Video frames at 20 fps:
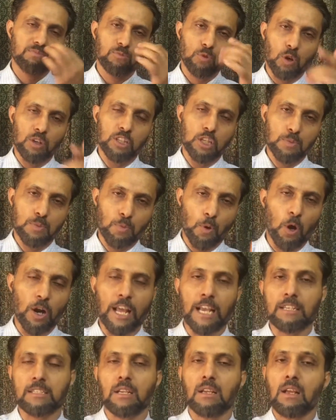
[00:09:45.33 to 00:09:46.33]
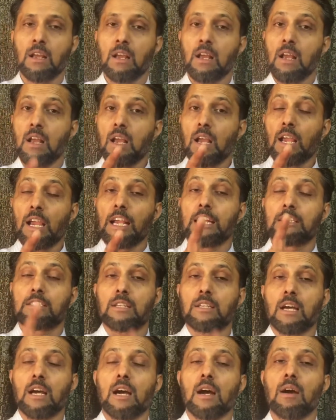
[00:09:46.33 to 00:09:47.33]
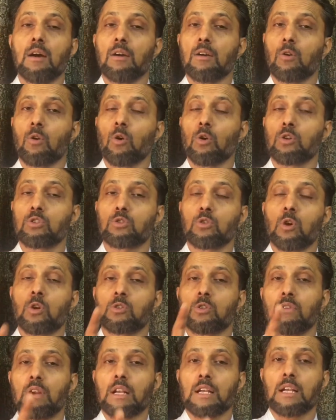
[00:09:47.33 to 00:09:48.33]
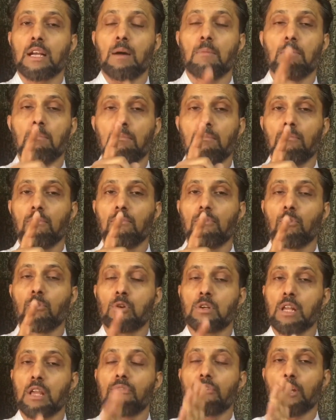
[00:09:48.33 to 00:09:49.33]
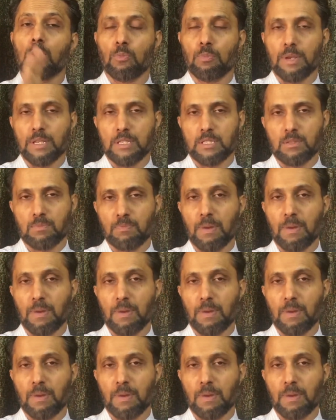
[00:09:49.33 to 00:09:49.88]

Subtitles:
on this product, its cost also will come 45 rupees.